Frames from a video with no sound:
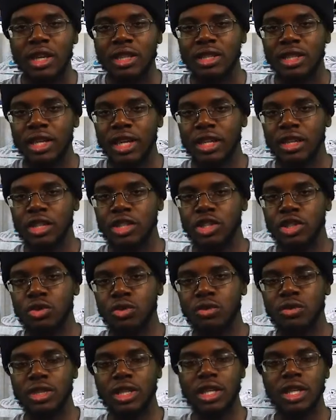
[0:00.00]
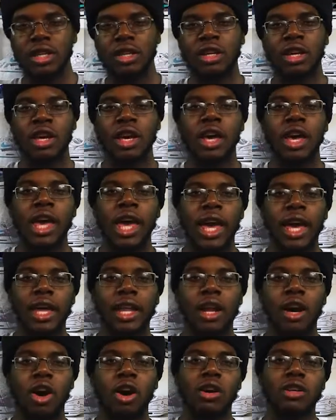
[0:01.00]
to get the shoes in.
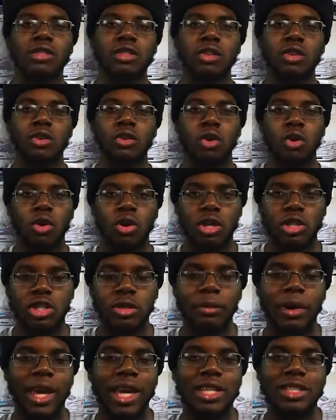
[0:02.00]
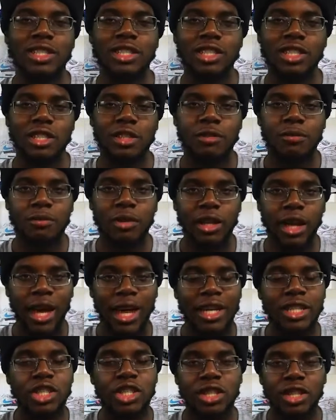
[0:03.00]
And I also ordered some
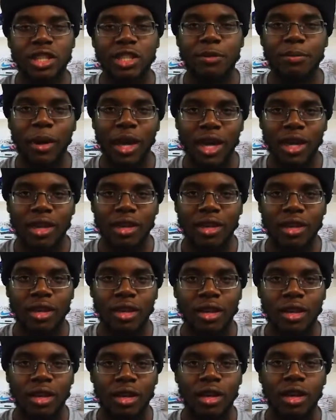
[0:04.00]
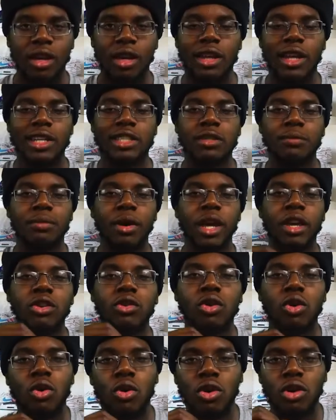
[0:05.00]
Angelus paint, and that's some paint
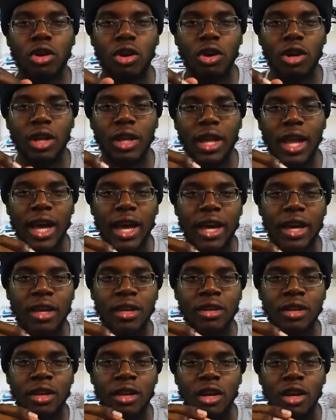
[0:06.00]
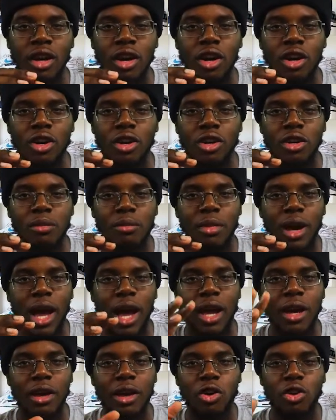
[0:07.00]
you can order online.
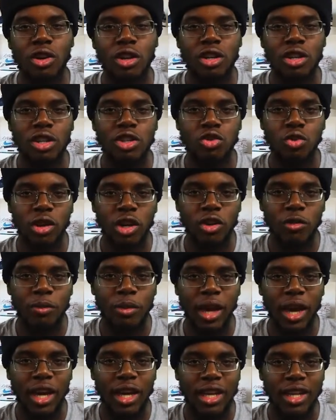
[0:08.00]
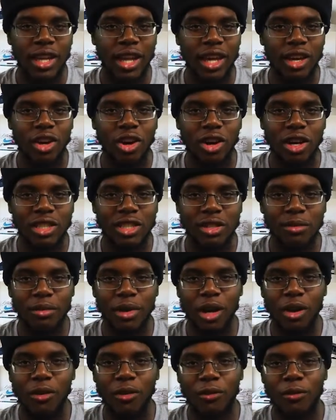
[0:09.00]
I ordered a 12 pack, and that cost
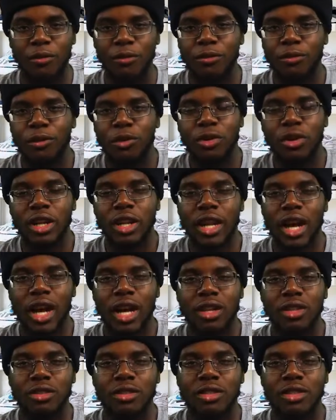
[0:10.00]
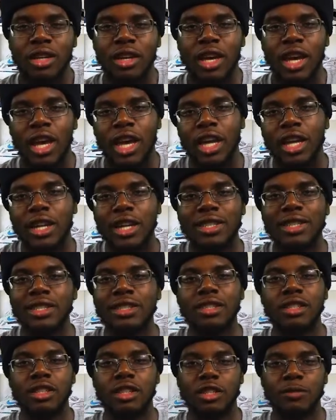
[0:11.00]
about $40. And this
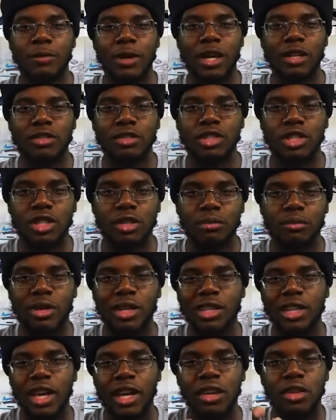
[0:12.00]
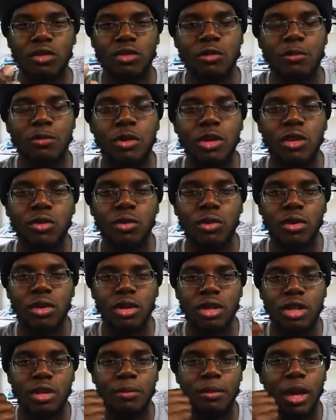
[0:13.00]
isn't a sponsorship, but they use pretty
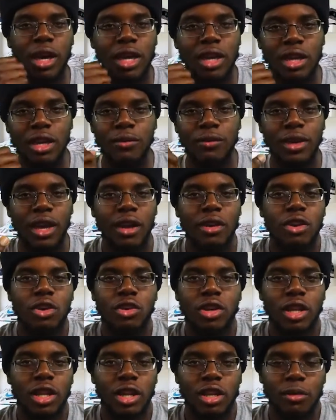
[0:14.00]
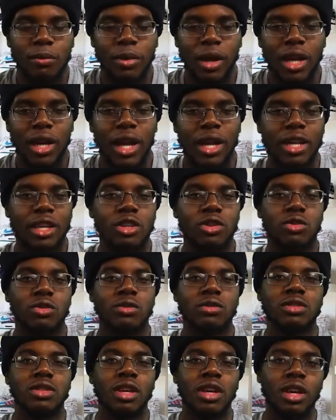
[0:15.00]
good paint. If y'all know any other paint I can
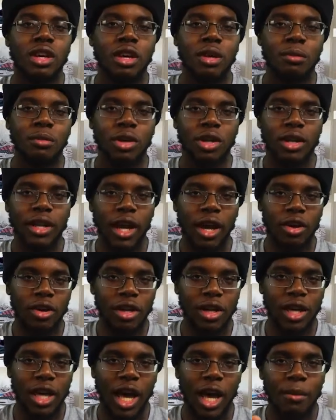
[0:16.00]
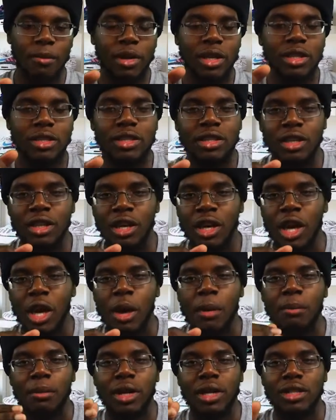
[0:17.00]
use, put it down in the comments.
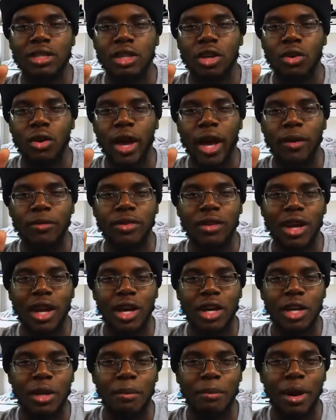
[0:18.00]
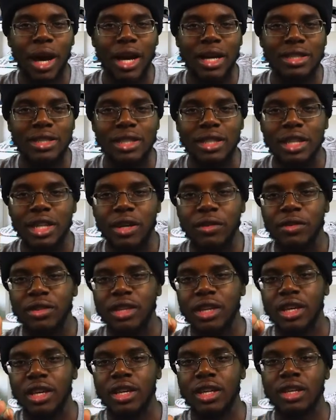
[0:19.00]
But so after I unboxed it and
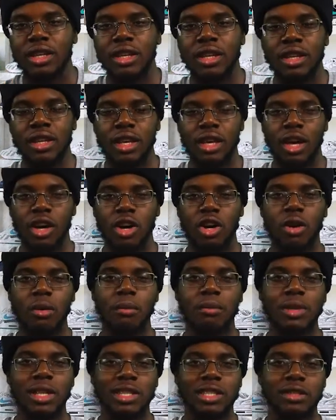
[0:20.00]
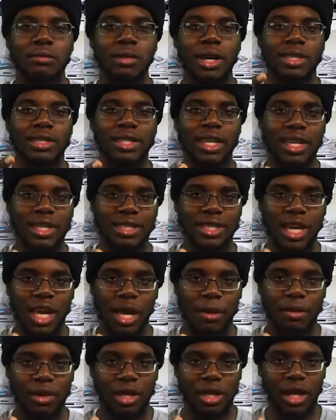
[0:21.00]
everything, this is my second
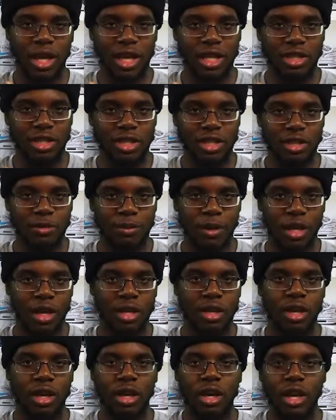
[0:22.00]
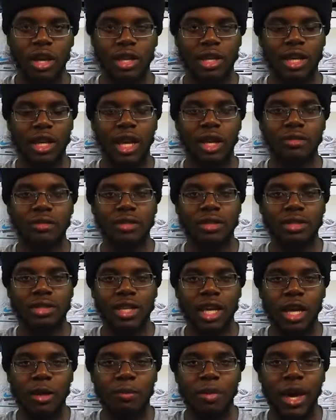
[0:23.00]
time getting Angelus paint, and it came in the
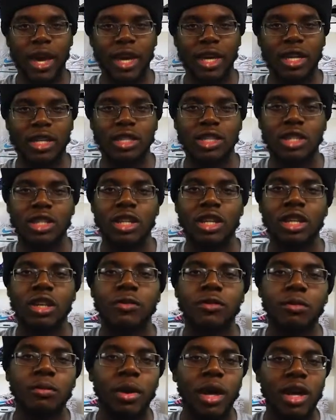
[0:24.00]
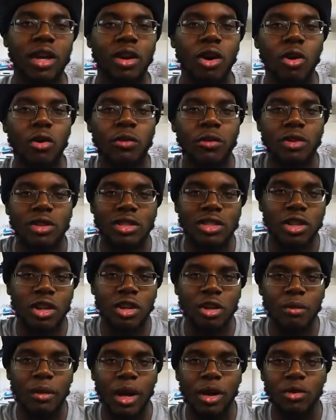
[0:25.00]
same package. And then if you pay over a
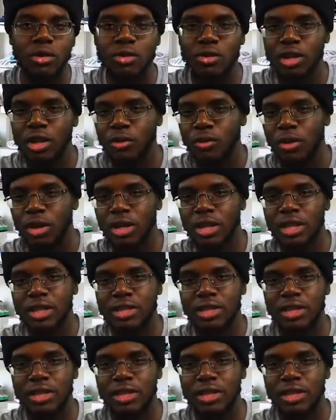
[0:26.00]
certain amount, you get one of these